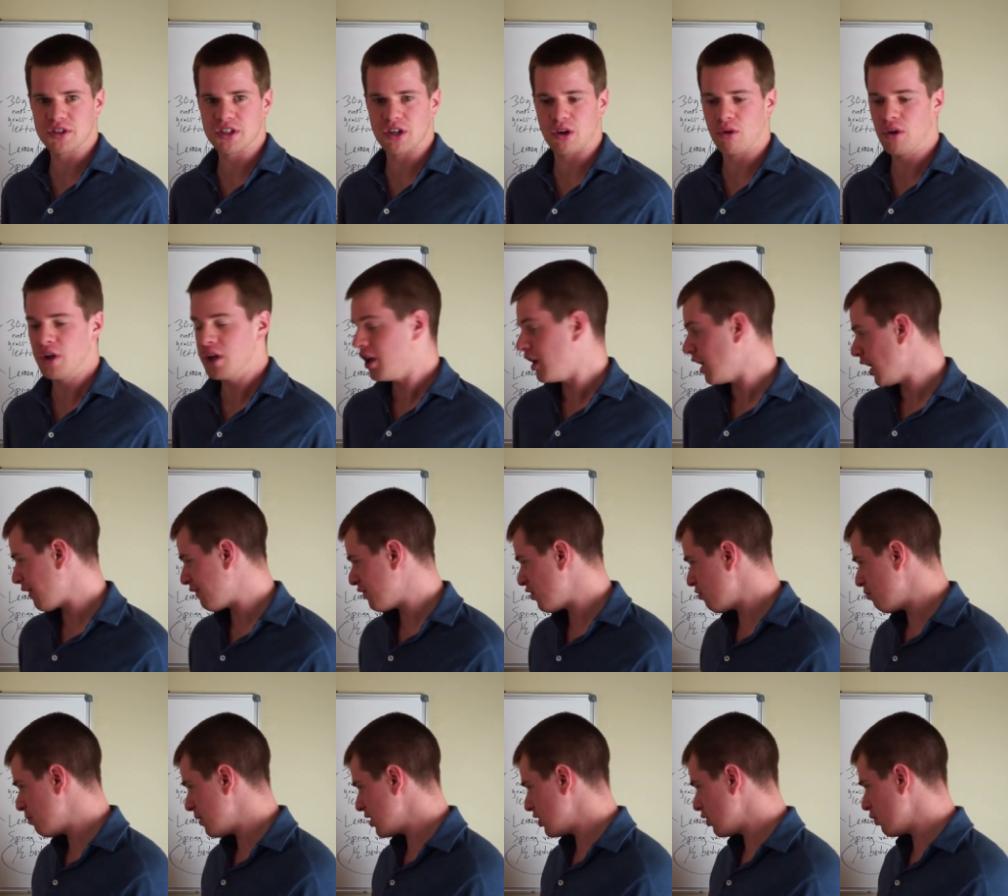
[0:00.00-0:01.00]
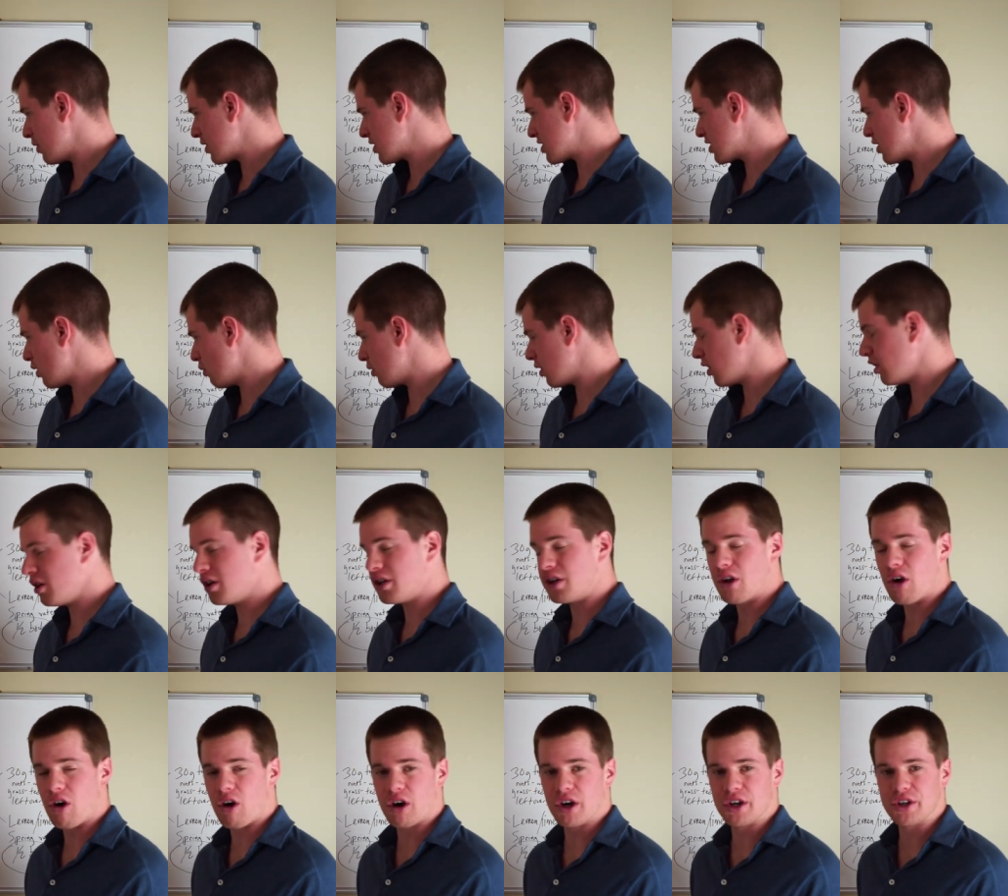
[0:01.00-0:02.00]
So if you've been doing so
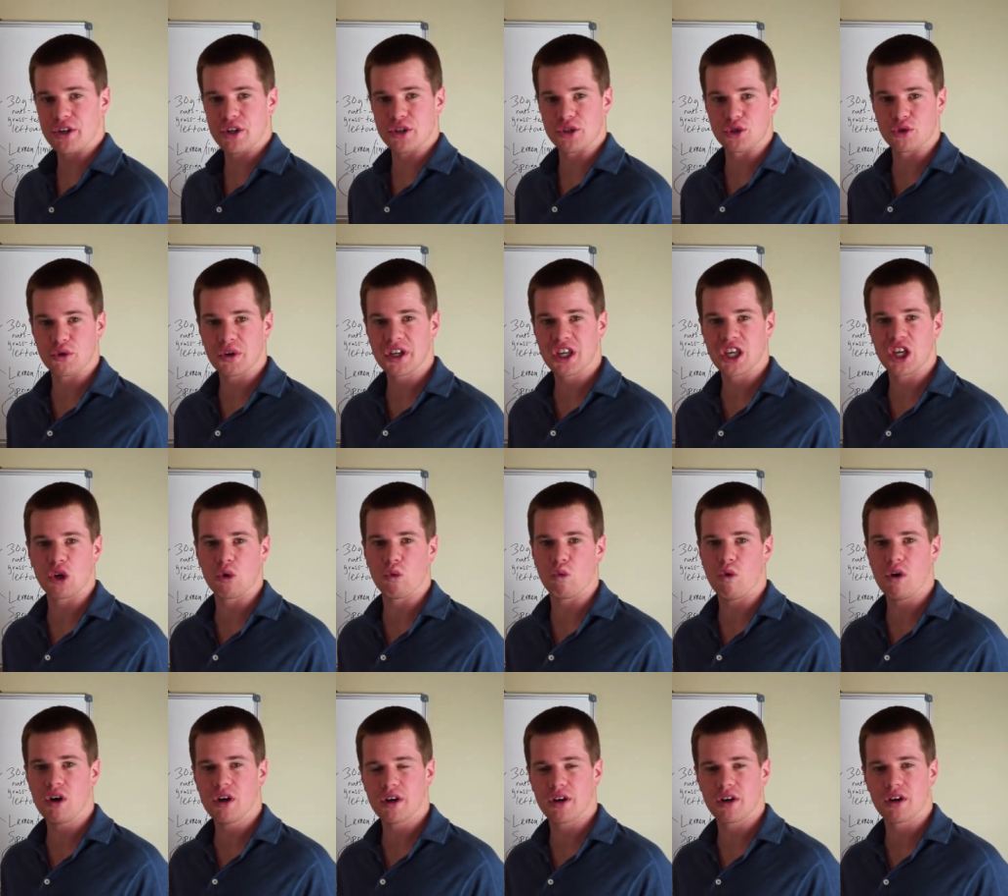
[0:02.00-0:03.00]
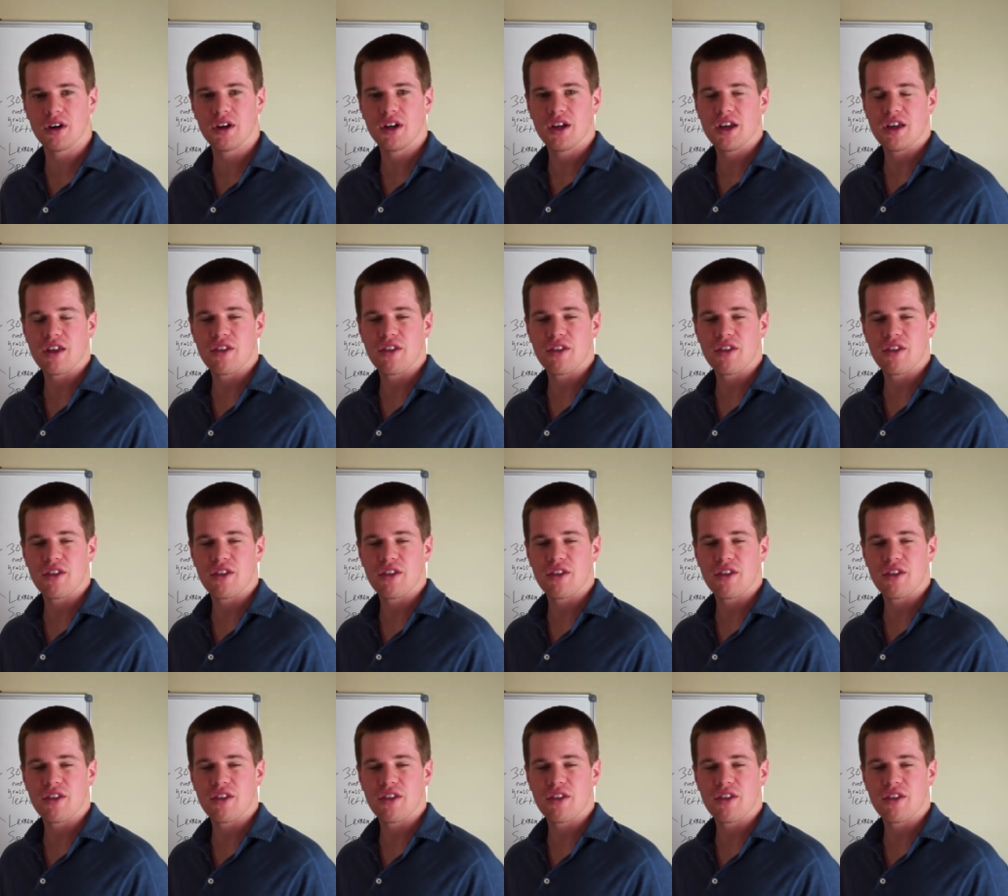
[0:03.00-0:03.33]
good on drinking water,